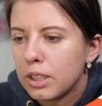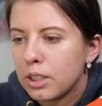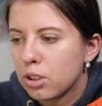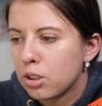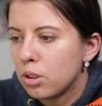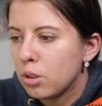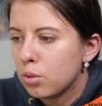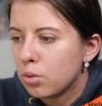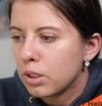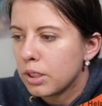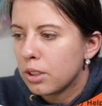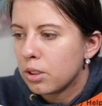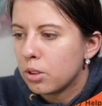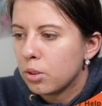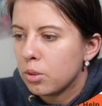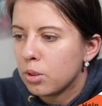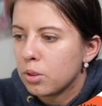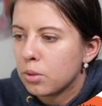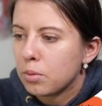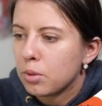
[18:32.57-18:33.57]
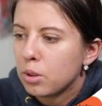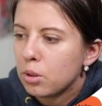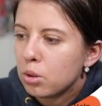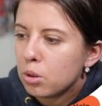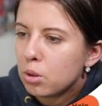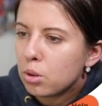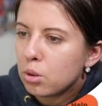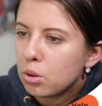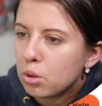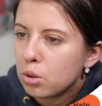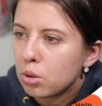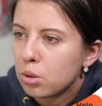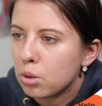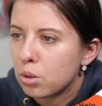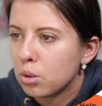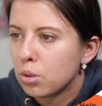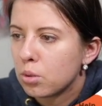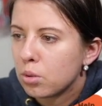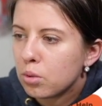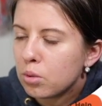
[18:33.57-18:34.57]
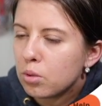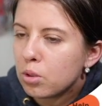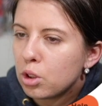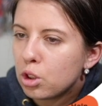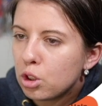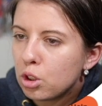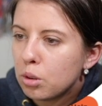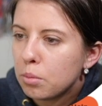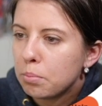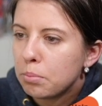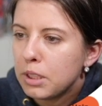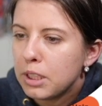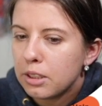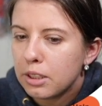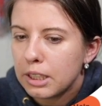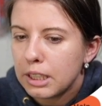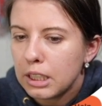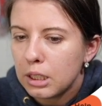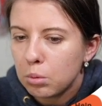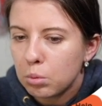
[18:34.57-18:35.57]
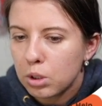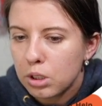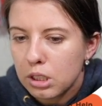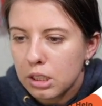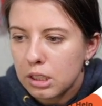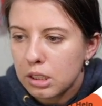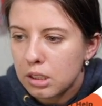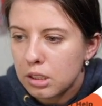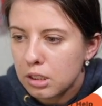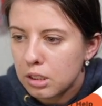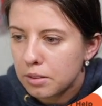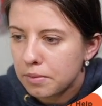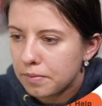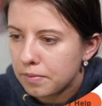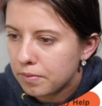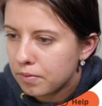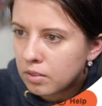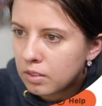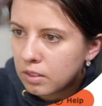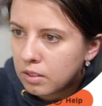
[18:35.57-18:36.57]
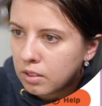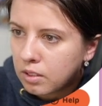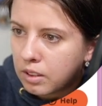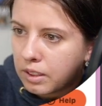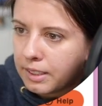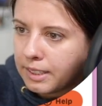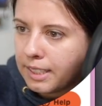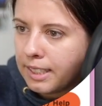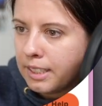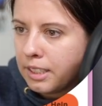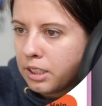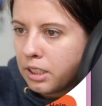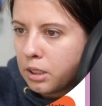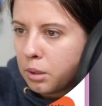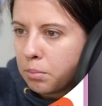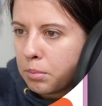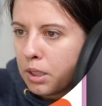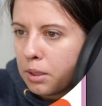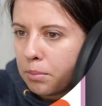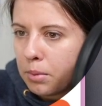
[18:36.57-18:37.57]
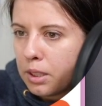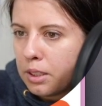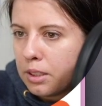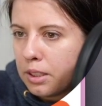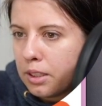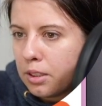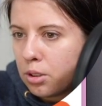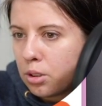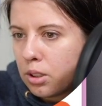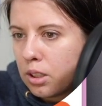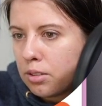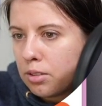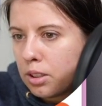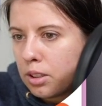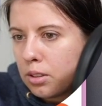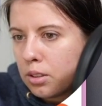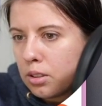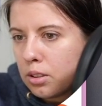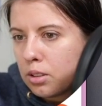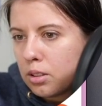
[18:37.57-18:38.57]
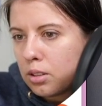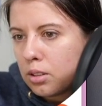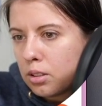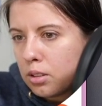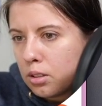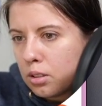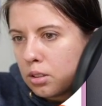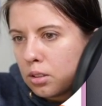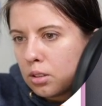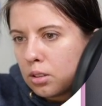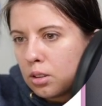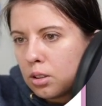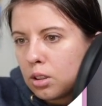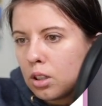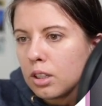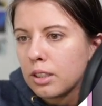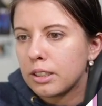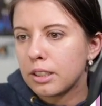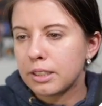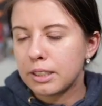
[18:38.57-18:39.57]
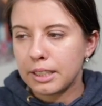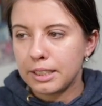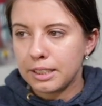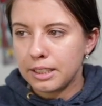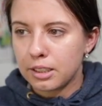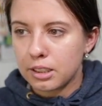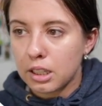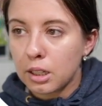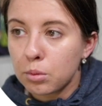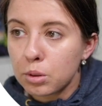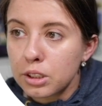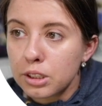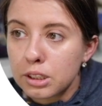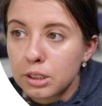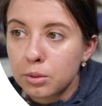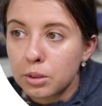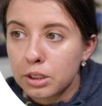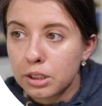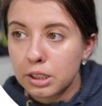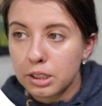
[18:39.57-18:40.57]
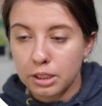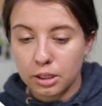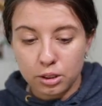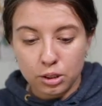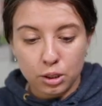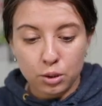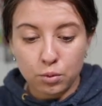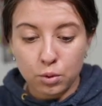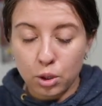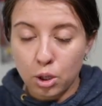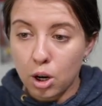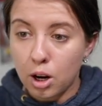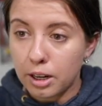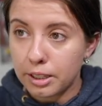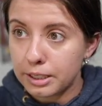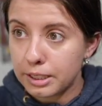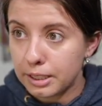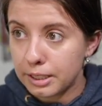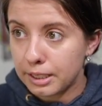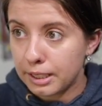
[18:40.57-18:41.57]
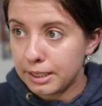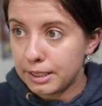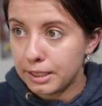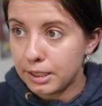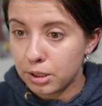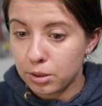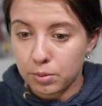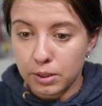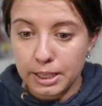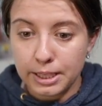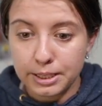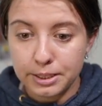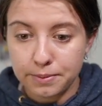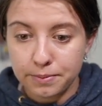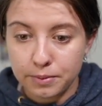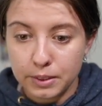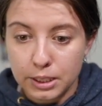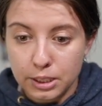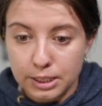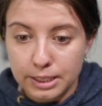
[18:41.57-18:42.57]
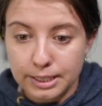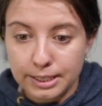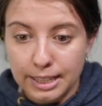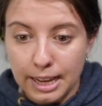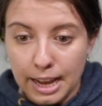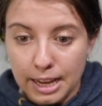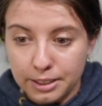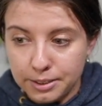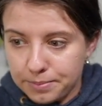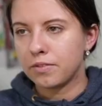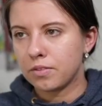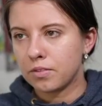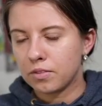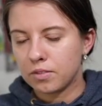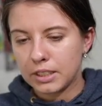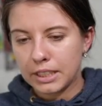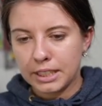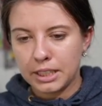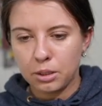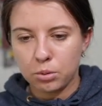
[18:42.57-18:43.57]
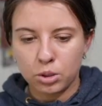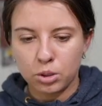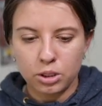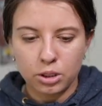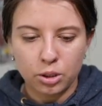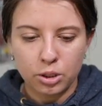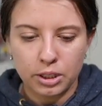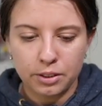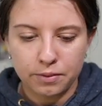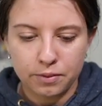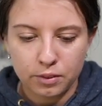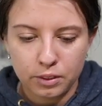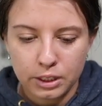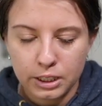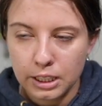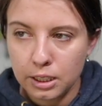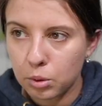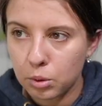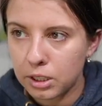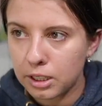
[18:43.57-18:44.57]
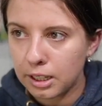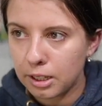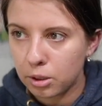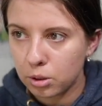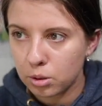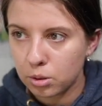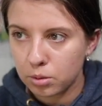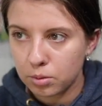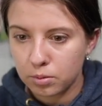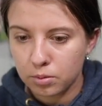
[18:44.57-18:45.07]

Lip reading: Snowflake logo. Show me the keywords is. Yeah, ATL pipeline data traffic. Content ideas. I want to see what this tells us for content ideas, right? Let's see that. A keyword. Okay. Data warehouse.